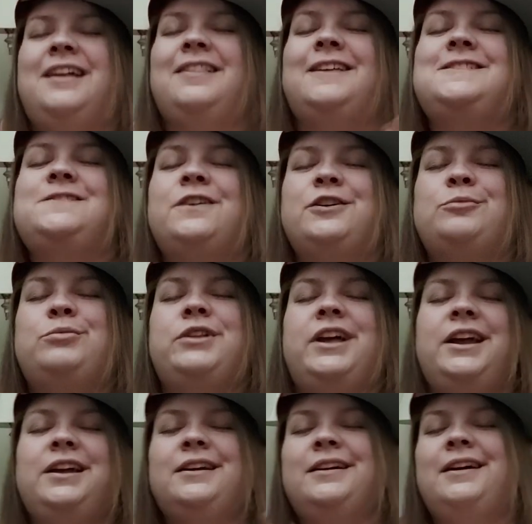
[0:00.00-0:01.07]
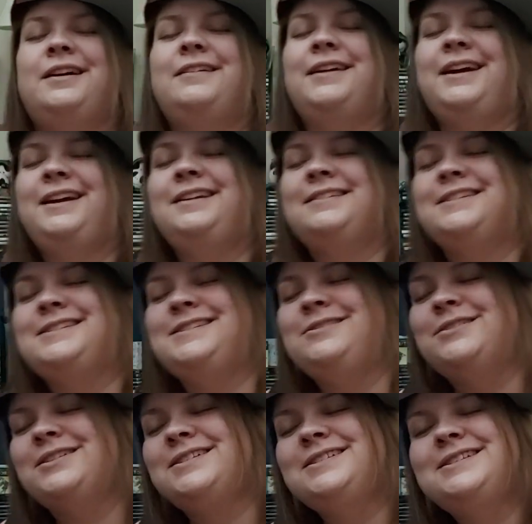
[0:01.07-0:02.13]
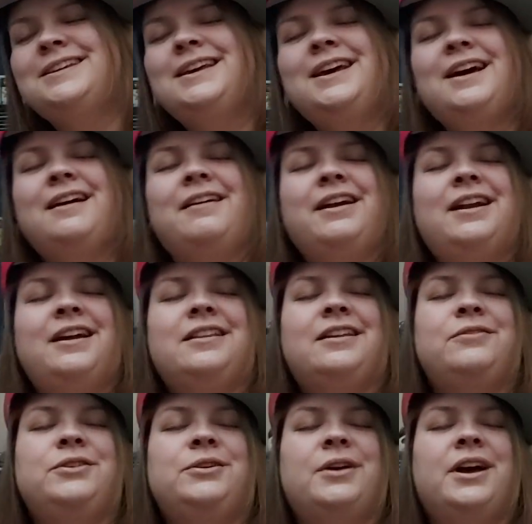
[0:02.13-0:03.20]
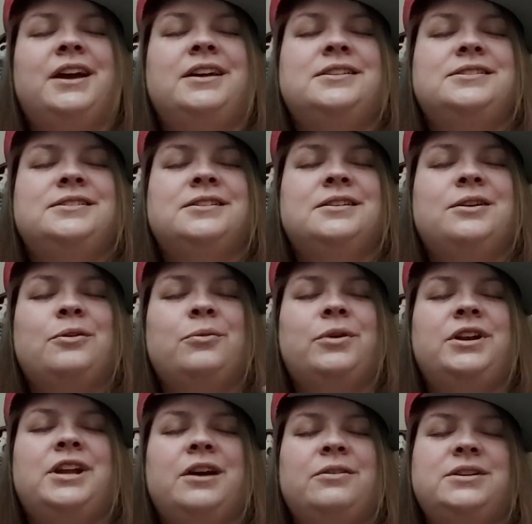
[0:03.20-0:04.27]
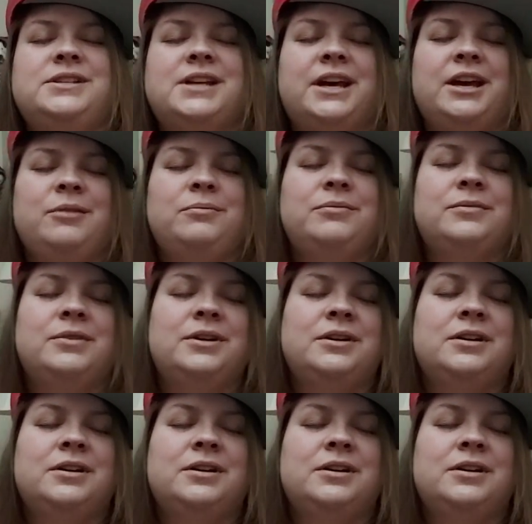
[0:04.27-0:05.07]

Let's fucking play. All right, let's do this. All right, I love you guys. One now at a time.